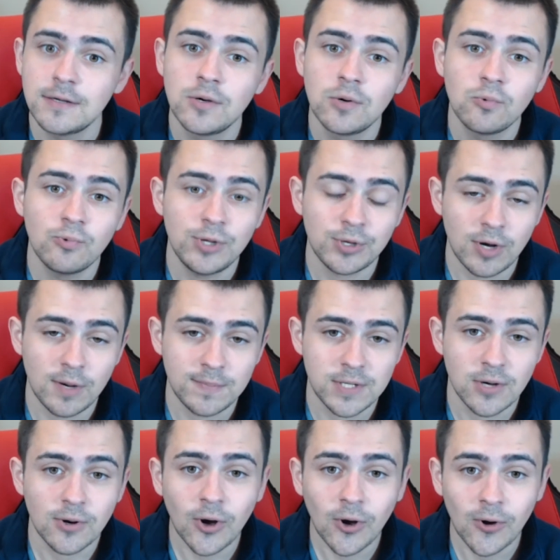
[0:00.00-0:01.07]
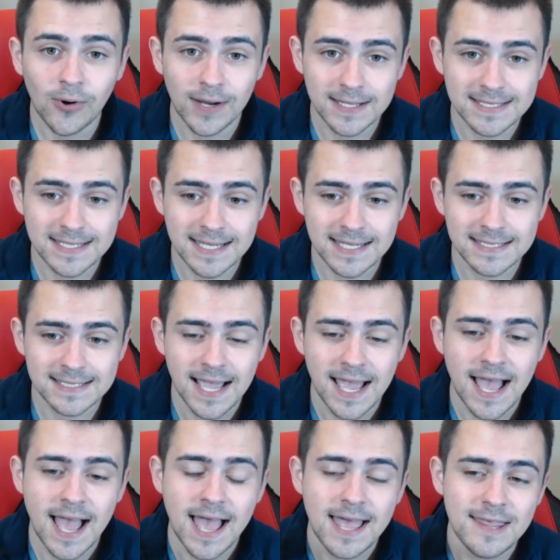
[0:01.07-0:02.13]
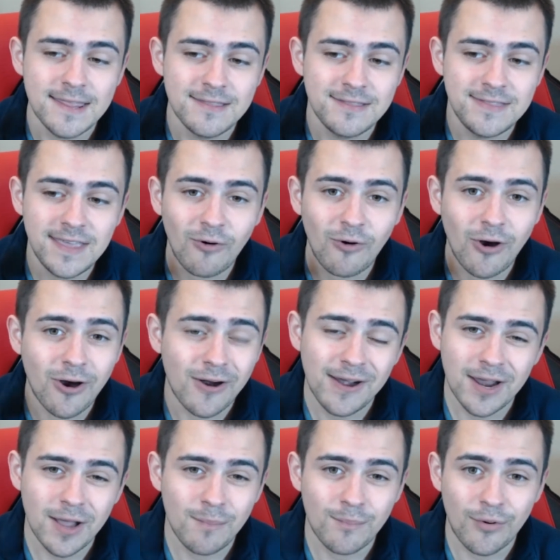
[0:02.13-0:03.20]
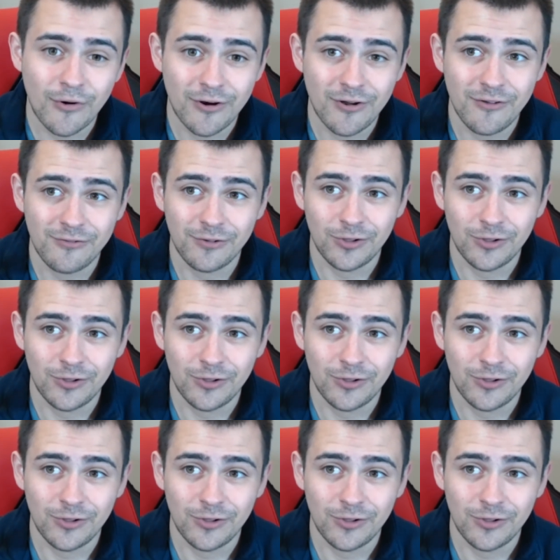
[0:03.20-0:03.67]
with cryptocurrencies. There are a number of